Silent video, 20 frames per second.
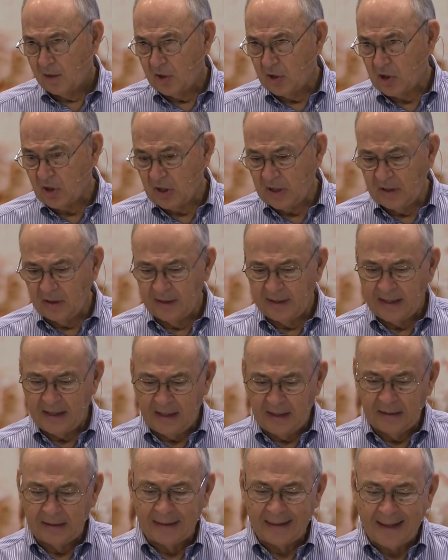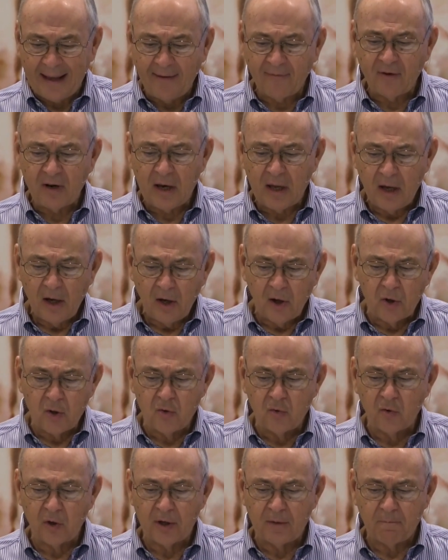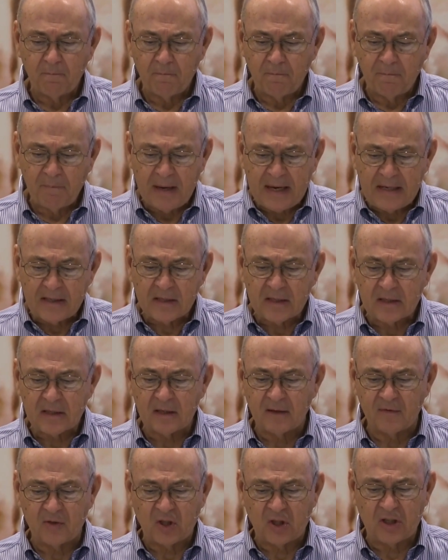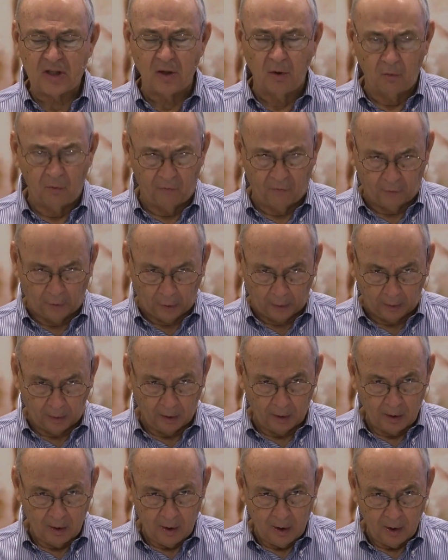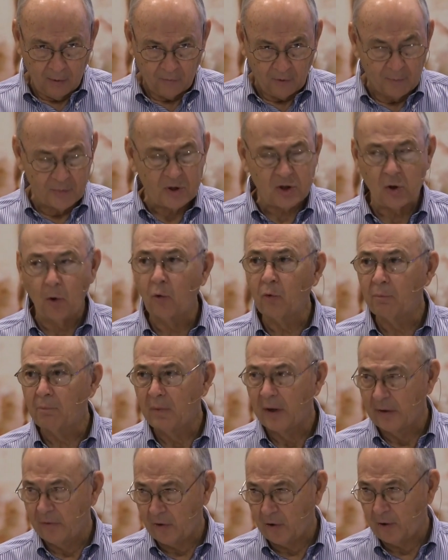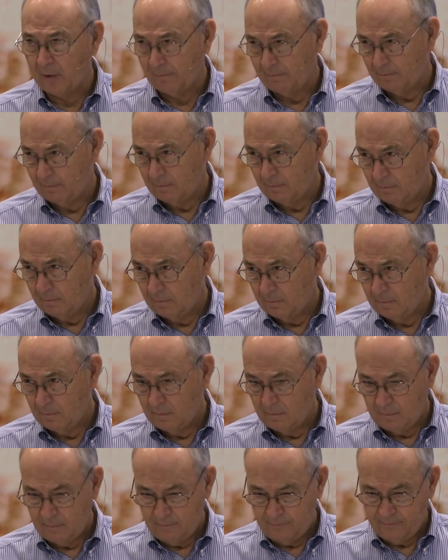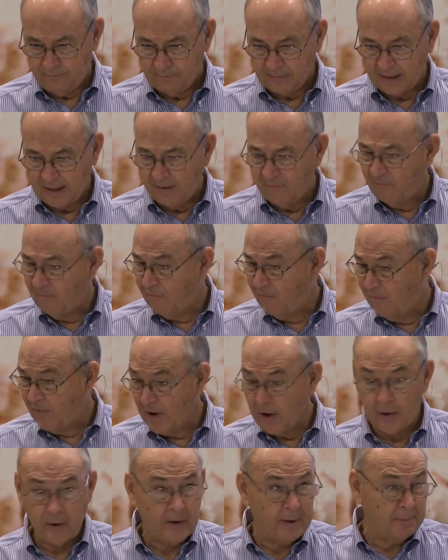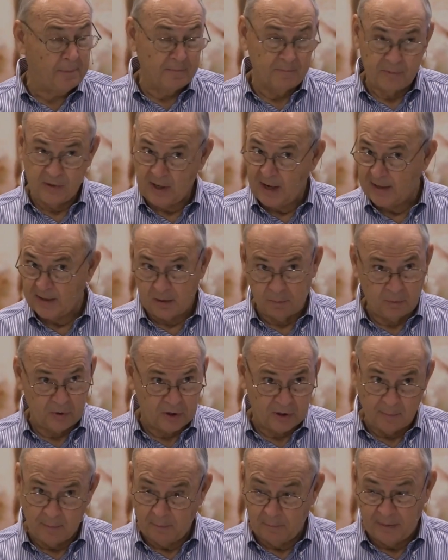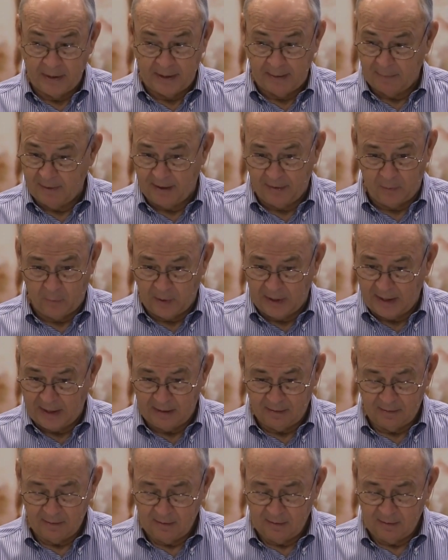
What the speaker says: to stealing 1,100 pieces of silver from his own mother. A very sizable sum of money, by the way.